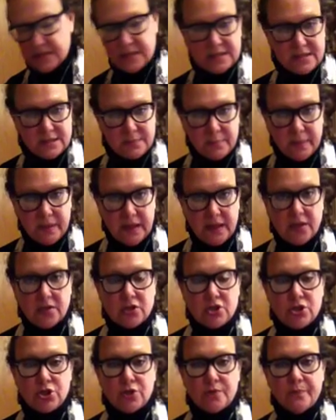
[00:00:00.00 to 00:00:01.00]

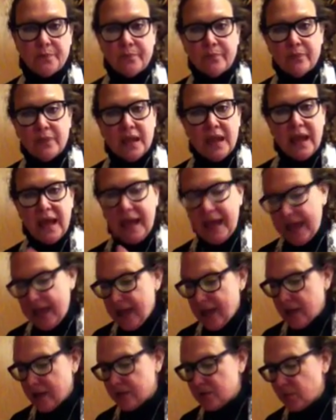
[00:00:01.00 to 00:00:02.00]
spinach
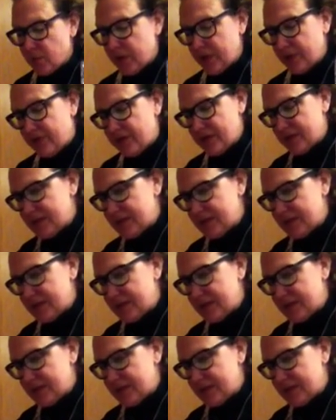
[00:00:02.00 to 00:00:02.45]
and with the